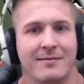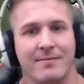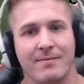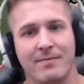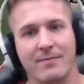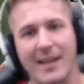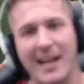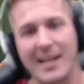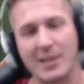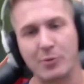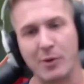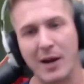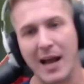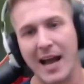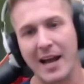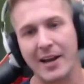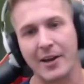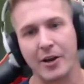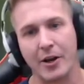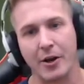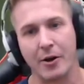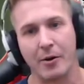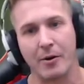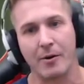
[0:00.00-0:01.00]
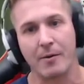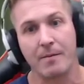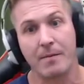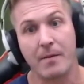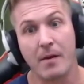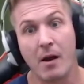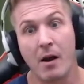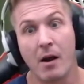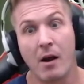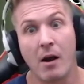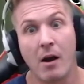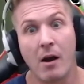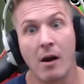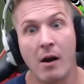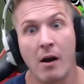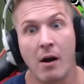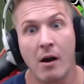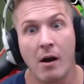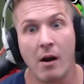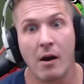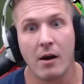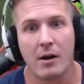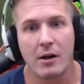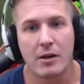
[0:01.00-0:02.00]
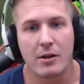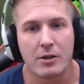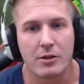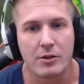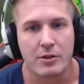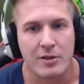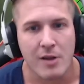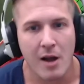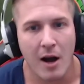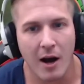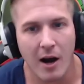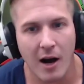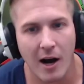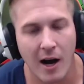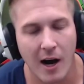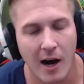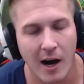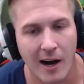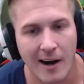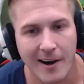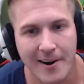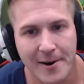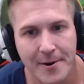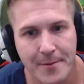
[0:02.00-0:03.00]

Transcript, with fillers: That's what I do. Oh.